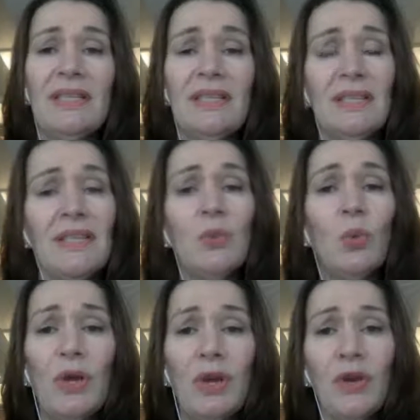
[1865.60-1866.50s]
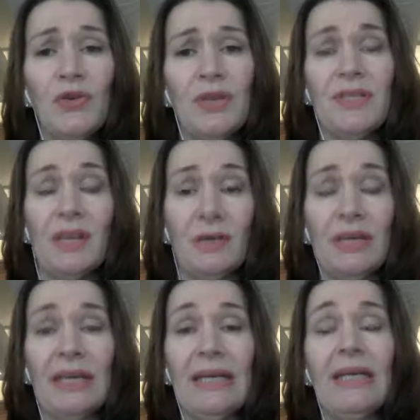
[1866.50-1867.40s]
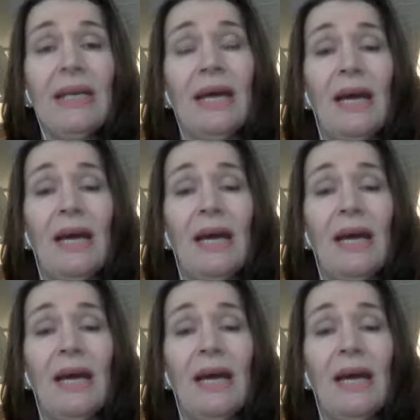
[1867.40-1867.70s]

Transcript: It's window dressing, really.